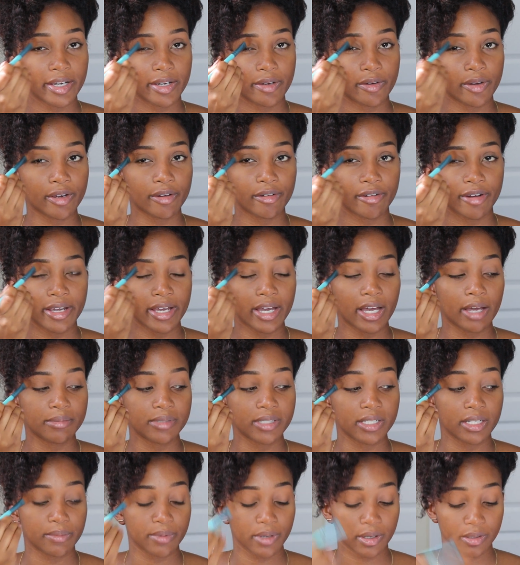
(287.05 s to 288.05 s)
I go right up
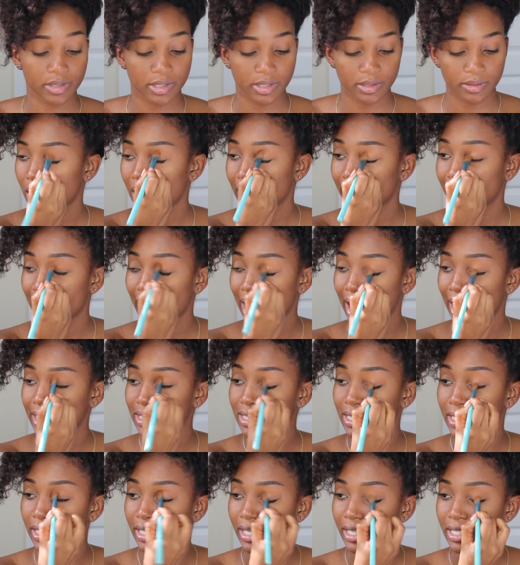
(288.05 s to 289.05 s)
to the brow too, and it
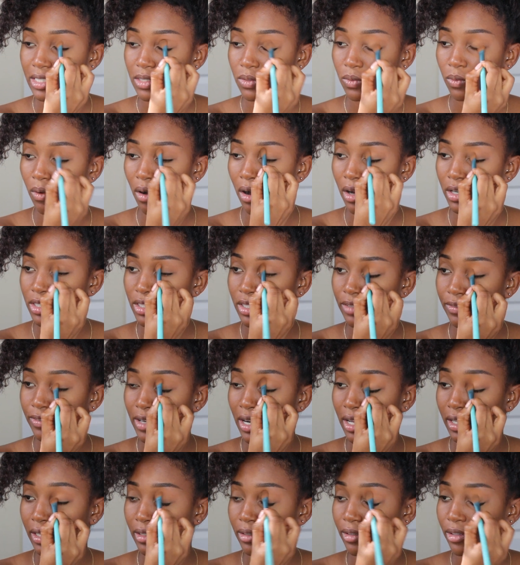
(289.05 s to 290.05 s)
adds a nice wash of
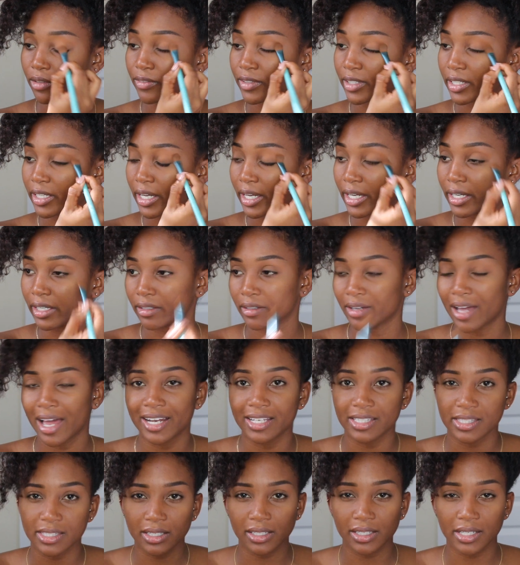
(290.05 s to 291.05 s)
color over the eye, and
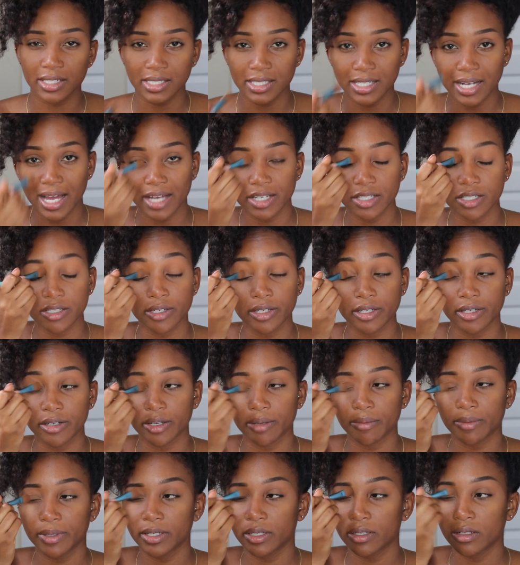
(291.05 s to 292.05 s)
it still looks natural, you know
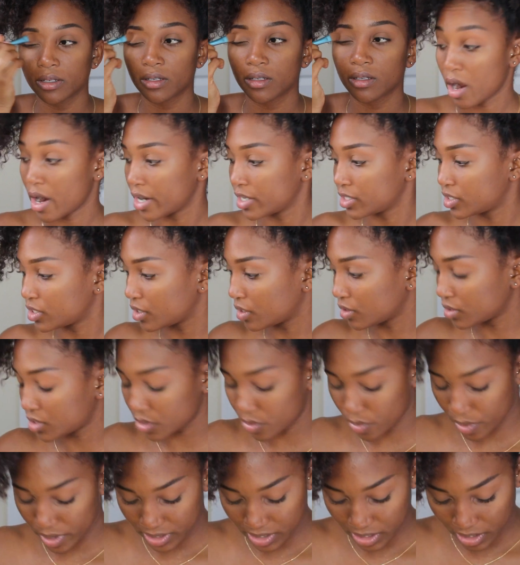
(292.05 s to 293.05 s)
what I mean? All right, so now to
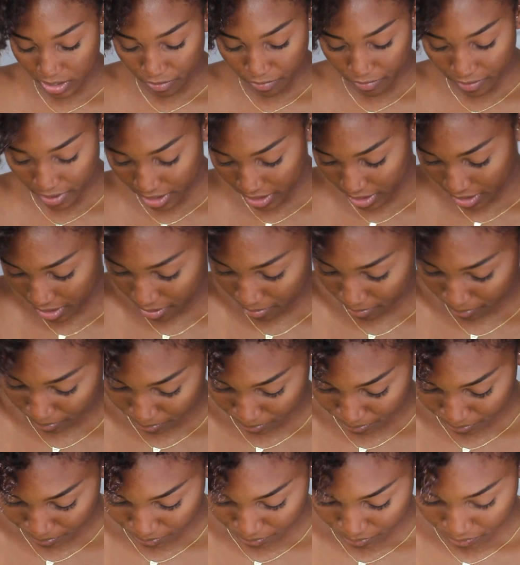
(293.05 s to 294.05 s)
go into defining,
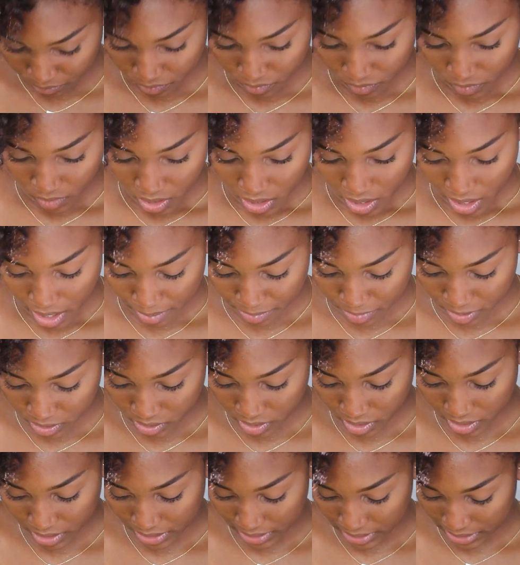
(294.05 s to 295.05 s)
I'm just
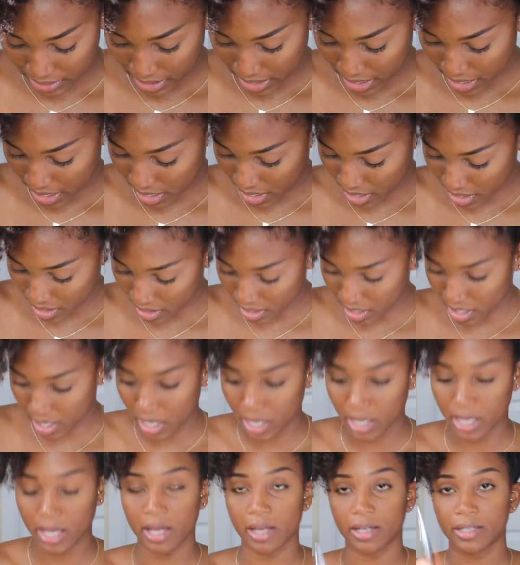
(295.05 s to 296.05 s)
gonna take
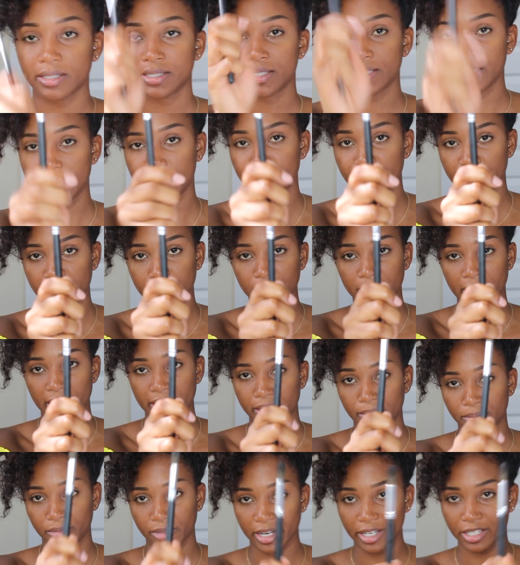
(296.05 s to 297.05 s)
a tapered
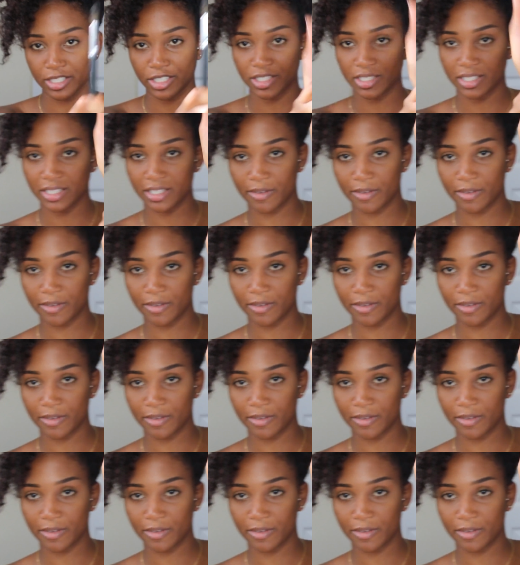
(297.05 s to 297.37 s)
blending brush.